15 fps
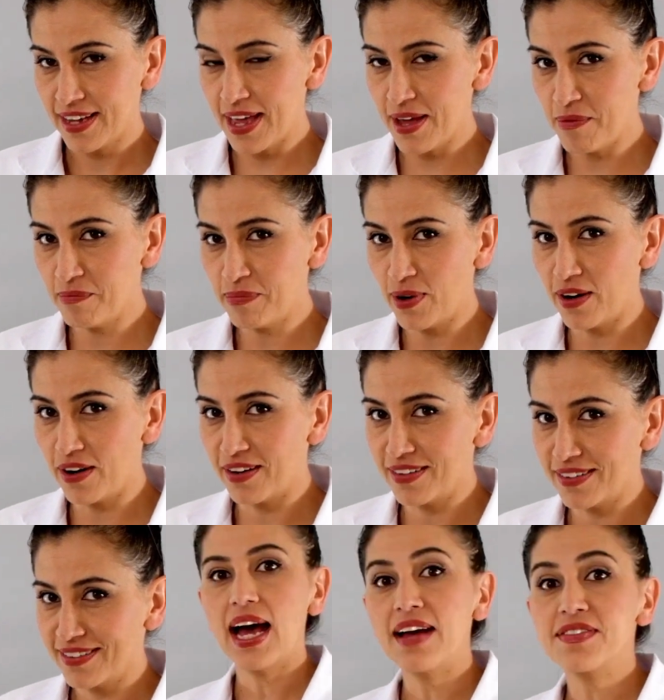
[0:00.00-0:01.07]
mBar.
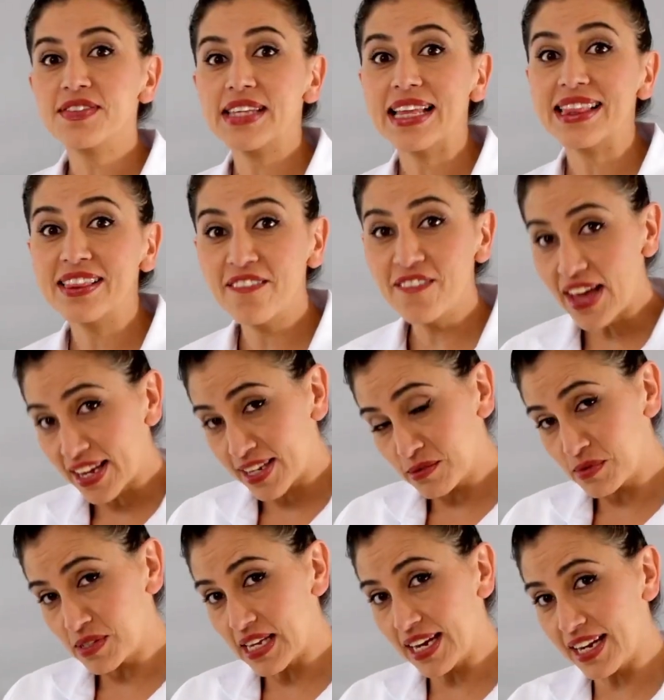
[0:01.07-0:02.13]
I've set the
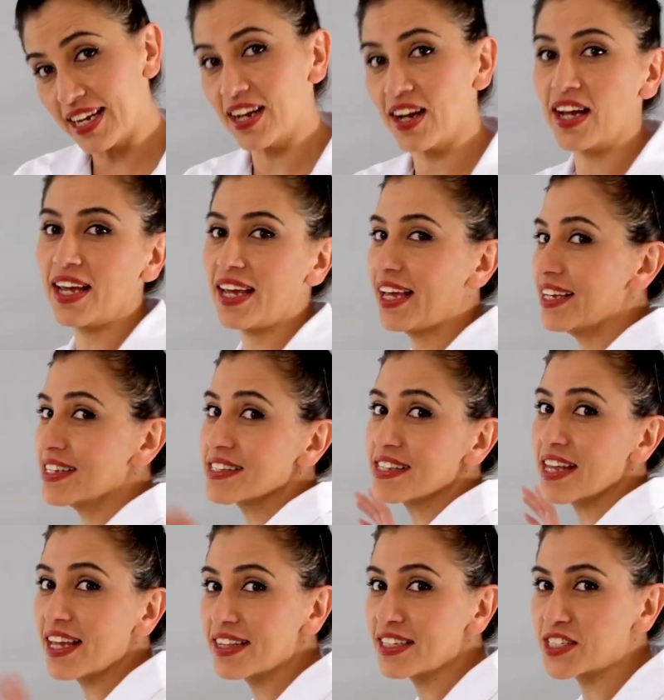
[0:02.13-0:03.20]
vacuum setting
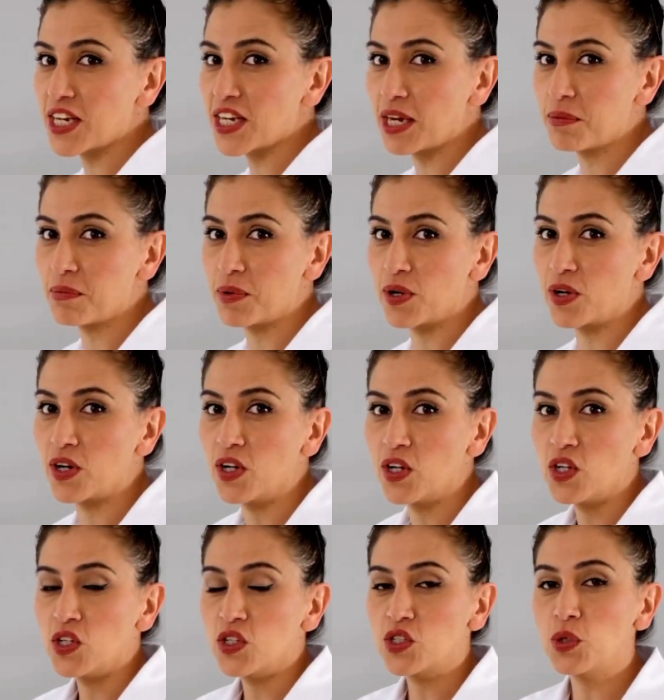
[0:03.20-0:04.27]
inside the chamber
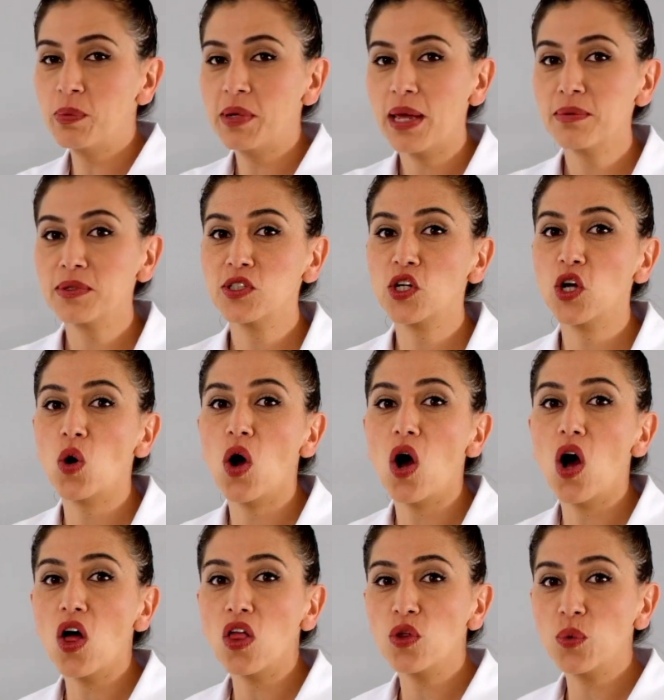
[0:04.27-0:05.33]
to be able to go
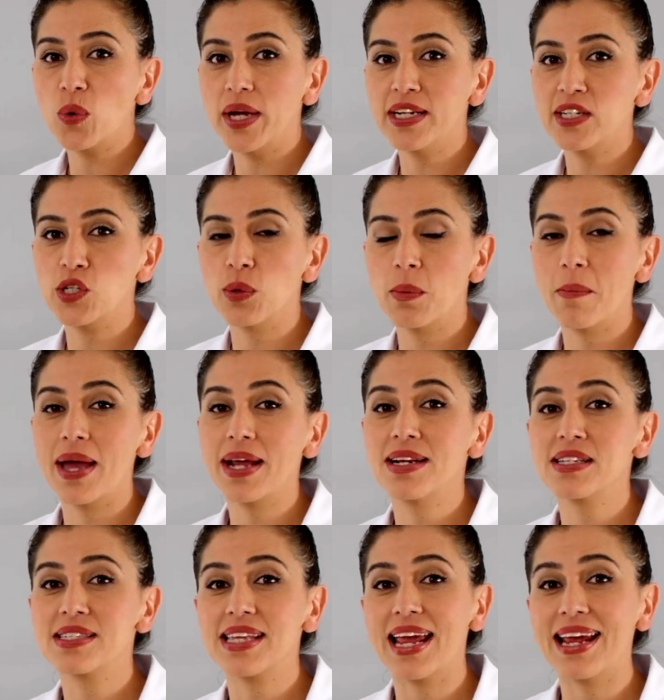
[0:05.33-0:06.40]
all the way to
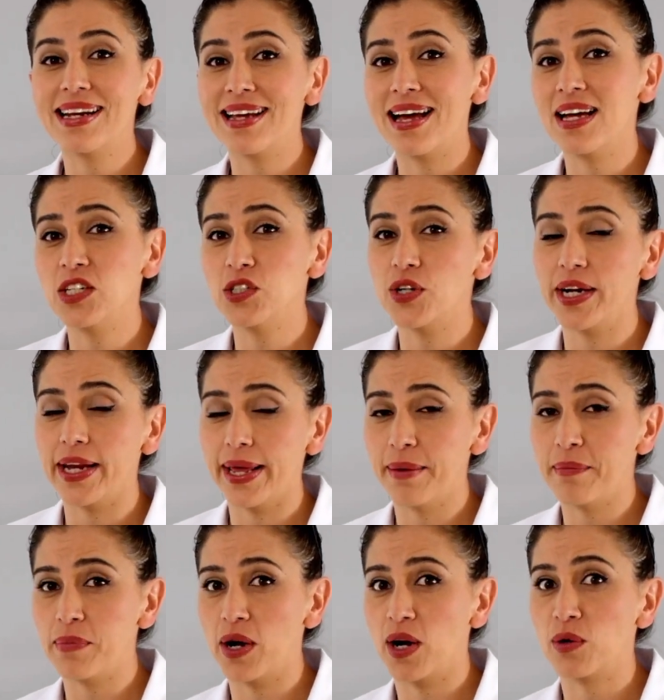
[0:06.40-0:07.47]
-800
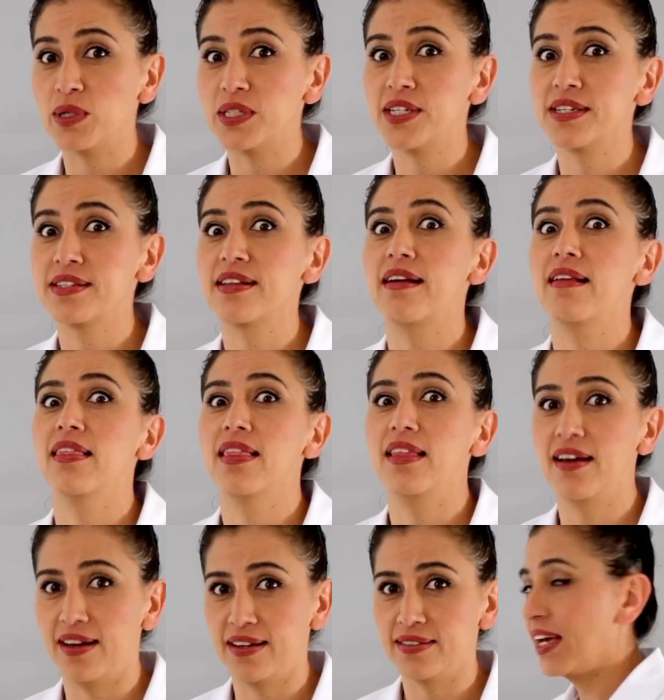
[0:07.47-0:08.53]
mBar, which is a
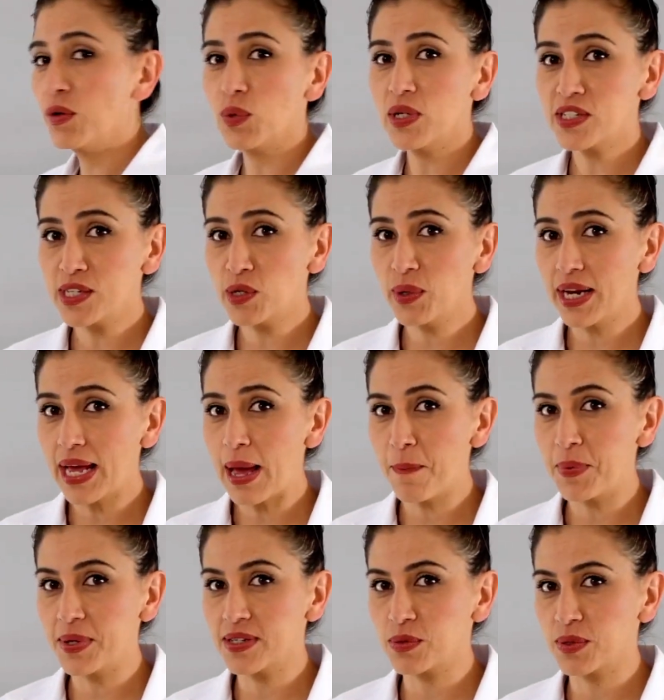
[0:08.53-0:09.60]
lot. And we'll see what
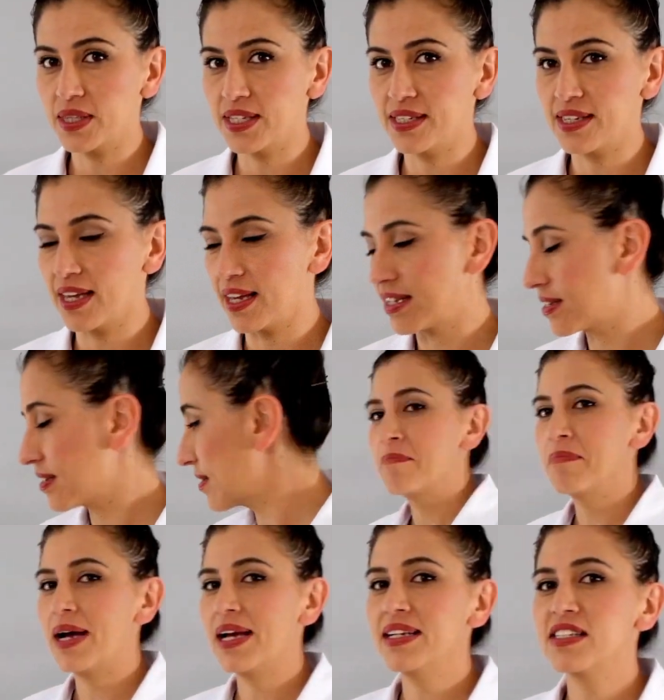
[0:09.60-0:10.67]
happens with these eggs.
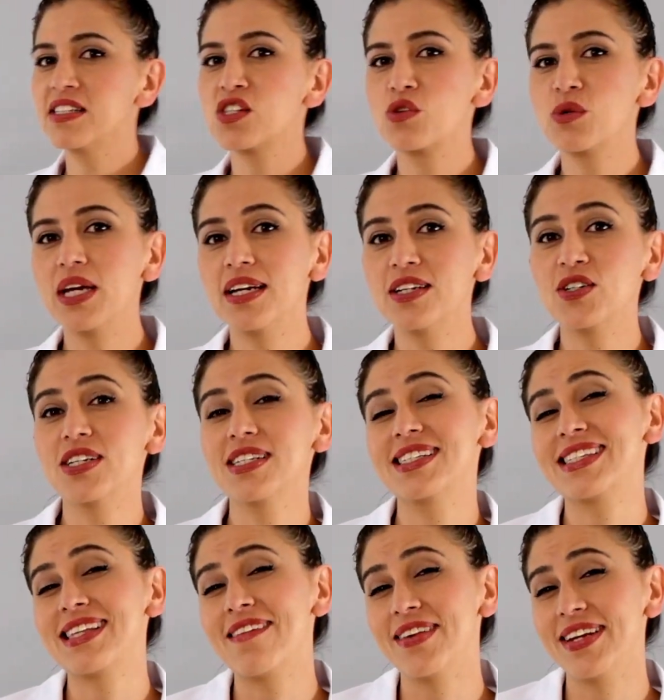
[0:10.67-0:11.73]

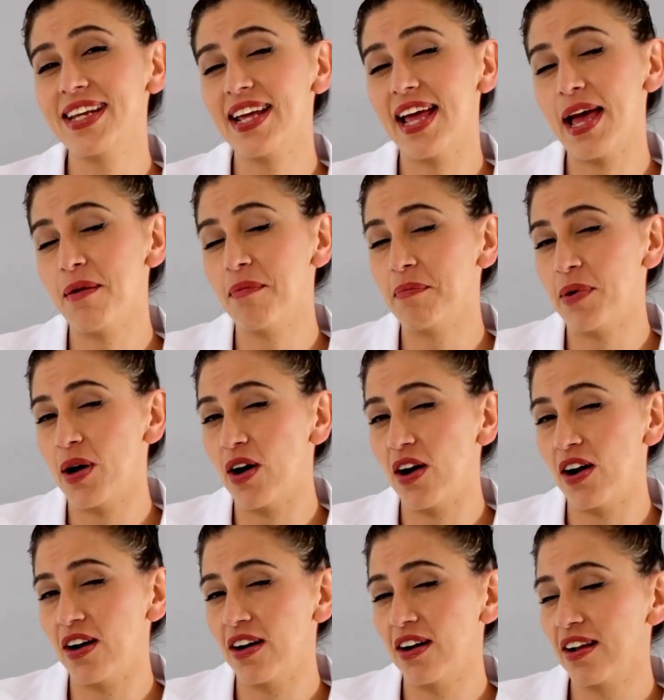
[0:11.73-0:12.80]
-370
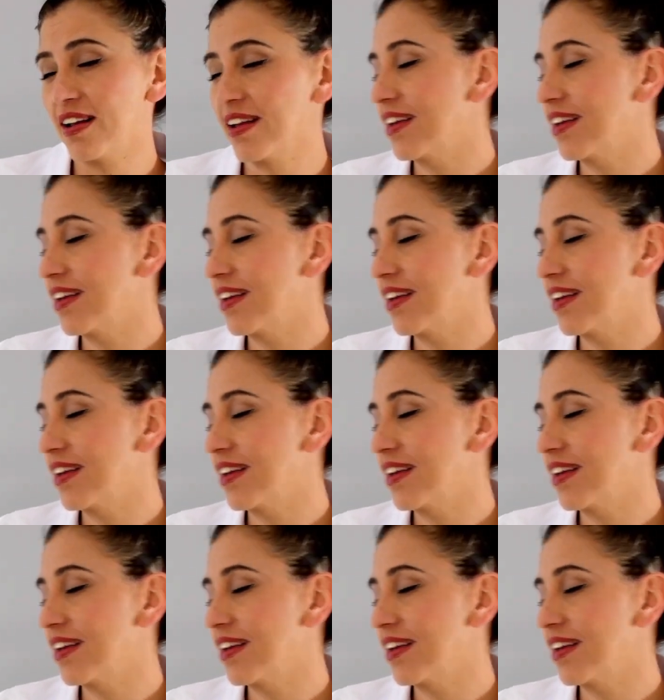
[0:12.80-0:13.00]
mBar,